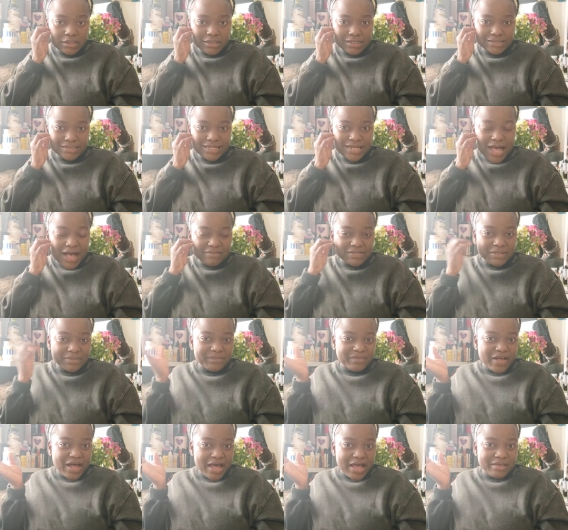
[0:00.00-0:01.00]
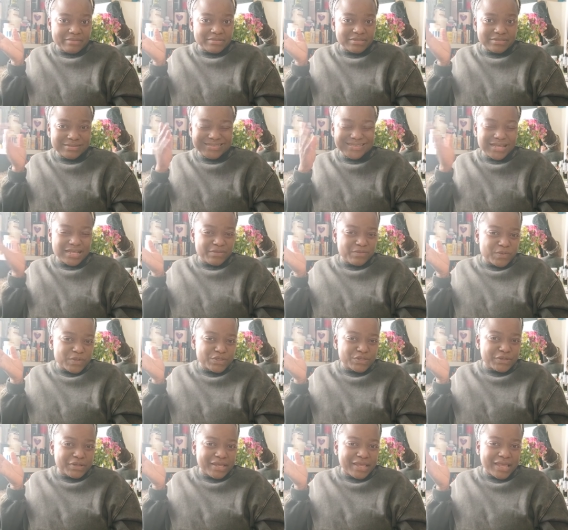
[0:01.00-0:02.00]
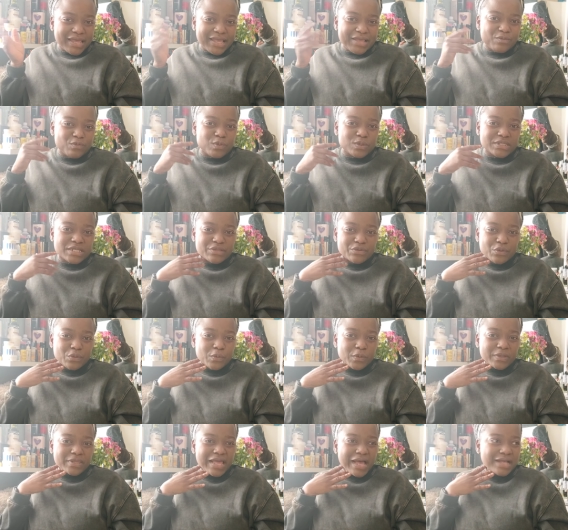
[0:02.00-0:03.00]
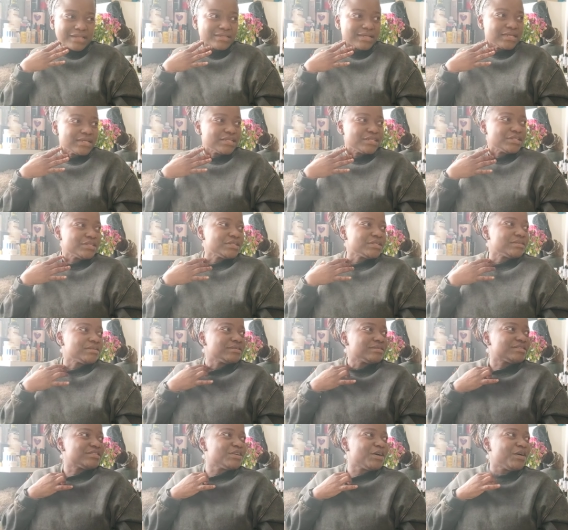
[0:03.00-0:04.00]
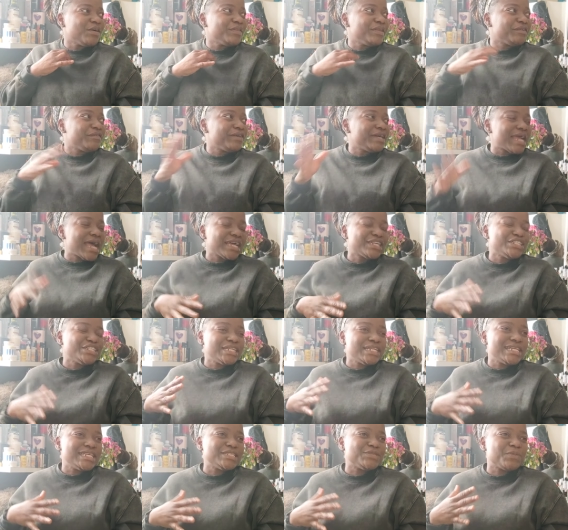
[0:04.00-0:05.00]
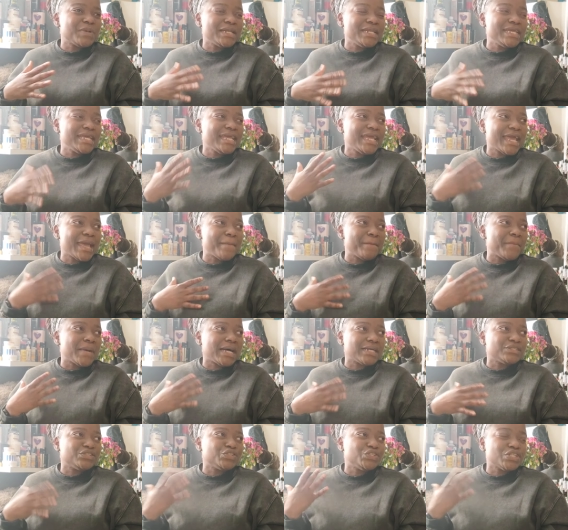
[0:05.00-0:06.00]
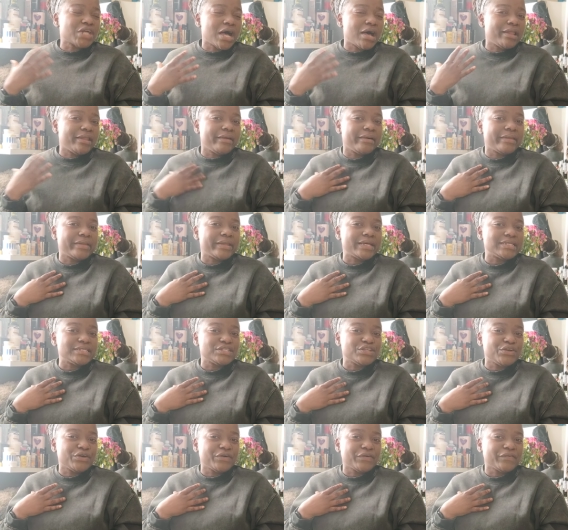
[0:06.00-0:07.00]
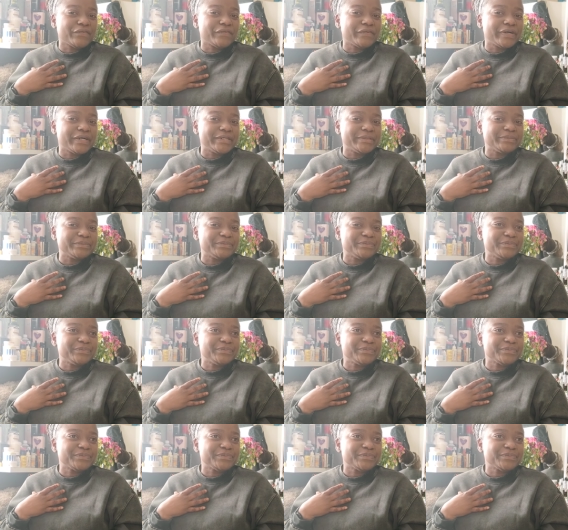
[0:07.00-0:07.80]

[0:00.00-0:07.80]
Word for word: they did have some vibes the date was okay it wasn't all that so the reaction is when he came back to and his girlfriend,